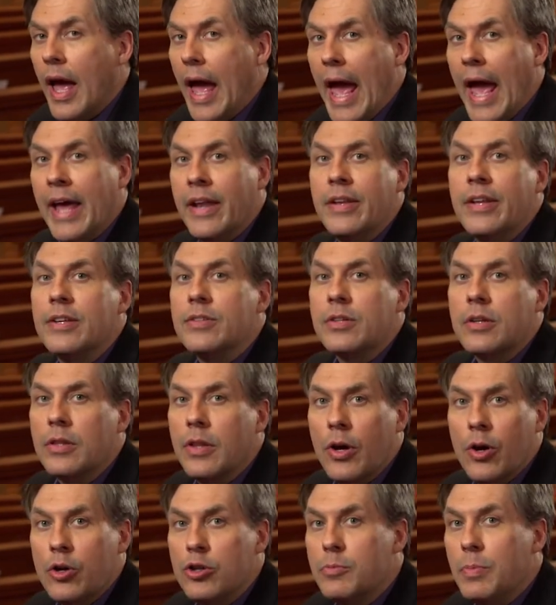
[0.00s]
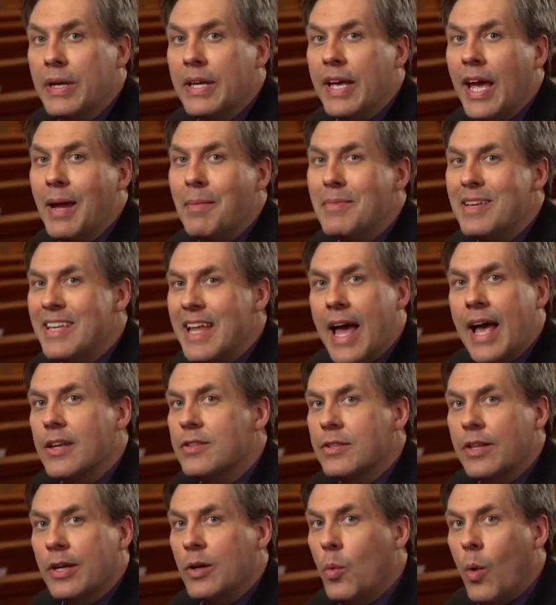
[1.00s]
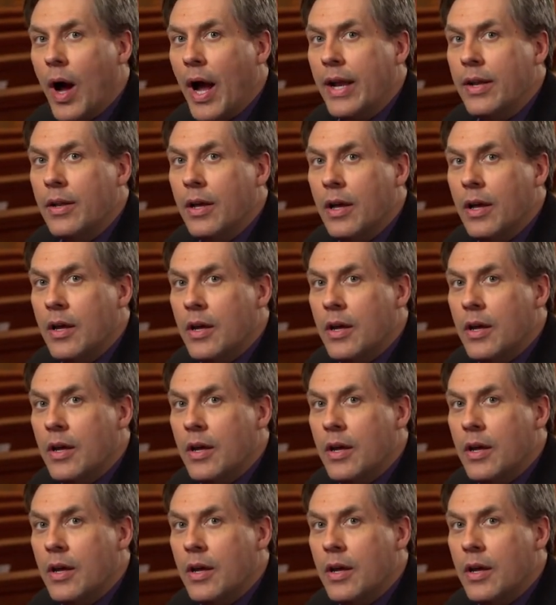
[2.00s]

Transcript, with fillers: And his clothes became dazzling white,